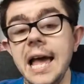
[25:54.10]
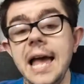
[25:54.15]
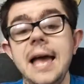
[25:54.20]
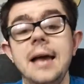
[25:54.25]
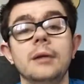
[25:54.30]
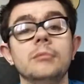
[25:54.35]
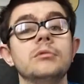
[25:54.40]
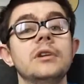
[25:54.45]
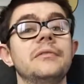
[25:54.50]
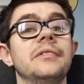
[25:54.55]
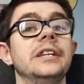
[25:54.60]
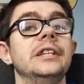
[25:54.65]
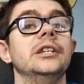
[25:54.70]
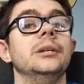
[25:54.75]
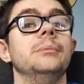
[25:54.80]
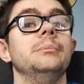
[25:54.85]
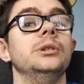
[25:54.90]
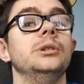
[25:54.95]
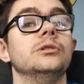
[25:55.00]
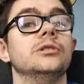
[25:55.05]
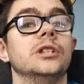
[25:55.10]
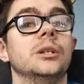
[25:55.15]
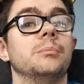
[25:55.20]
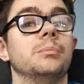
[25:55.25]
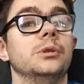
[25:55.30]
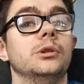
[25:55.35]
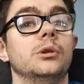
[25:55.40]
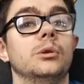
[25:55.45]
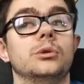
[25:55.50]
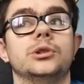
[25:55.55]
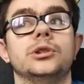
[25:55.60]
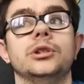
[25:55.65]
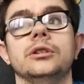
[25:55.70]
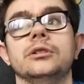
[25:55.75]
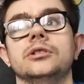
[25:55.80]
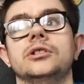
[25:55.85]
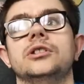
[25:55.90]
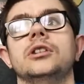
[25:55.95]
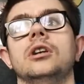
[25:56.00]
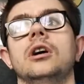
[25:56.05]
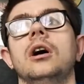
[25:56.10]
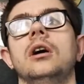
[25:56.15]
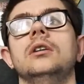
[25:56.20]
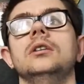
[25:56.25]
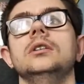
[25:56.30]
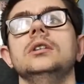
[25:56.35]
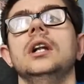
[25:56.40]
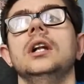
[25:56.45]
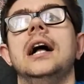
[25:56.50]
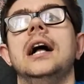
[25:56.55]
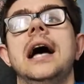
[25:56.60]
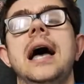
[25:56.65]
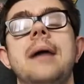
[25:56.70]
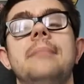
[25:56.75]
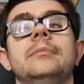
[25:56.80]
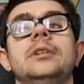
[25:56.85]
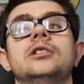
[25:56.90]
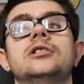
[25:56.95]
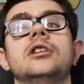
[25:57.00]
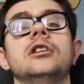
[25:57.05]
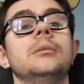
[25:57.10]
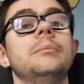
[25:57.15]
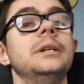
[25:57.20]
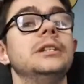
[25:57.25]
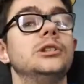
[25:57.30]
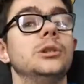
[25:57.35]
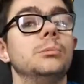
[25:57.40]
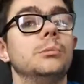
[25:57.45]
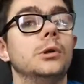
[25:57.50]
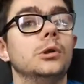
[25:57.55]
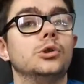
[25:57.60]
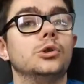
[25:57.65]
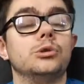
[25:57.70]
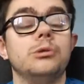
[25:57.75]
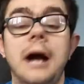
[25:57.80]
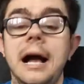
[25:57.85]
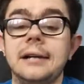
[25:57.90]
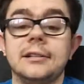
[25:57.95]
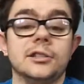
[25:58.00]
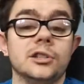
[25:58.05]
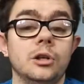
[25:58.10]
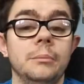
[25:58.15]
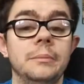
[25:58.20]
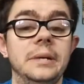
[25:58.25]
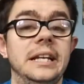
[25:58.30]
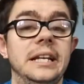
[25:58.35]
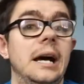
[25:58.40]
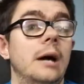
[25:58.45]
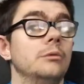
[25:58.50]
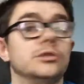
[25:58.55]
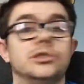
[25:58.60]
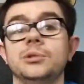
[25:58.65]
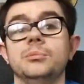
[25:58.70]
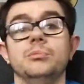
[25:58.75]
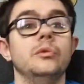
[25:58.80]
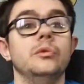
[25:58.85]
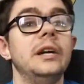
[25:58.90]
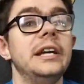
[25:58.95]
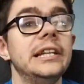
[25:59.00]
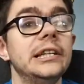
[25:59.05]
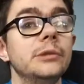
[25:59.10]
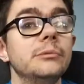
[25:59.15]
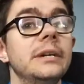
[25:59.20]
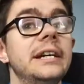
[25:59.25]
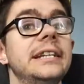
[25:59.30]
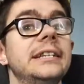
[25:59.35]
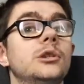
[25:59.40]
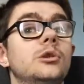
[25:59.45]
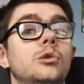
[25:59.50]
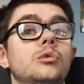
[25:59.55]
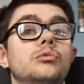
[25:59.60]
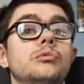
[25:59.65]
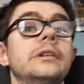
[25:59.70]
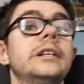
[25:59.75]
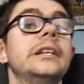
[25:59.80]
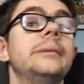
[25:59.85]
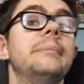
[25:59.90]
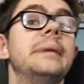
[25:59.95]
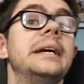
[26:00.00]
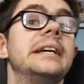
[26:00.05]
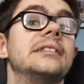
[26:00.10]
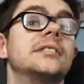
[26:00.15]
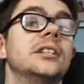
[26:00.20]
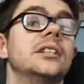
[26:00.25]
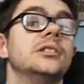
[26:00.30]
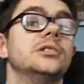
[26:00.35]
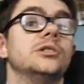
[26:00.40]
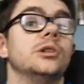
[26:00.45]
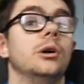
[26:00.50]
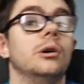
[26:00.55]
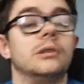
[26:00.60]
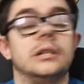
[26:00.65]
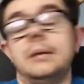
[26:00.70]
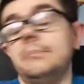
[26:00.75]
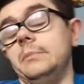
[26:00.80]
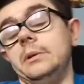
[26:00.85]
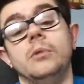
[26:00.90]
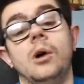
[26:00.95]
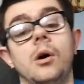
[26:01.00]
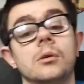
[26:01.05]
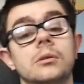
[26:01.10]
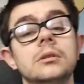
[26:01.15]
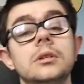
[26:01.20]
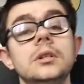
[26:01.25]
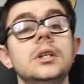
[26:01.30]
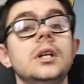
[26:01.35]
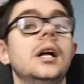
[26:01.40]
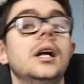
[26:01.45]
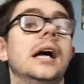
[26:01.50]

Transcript: within the music production. So there's going to be some good tracks coming out, some really, really good remixes, don't get me wrong,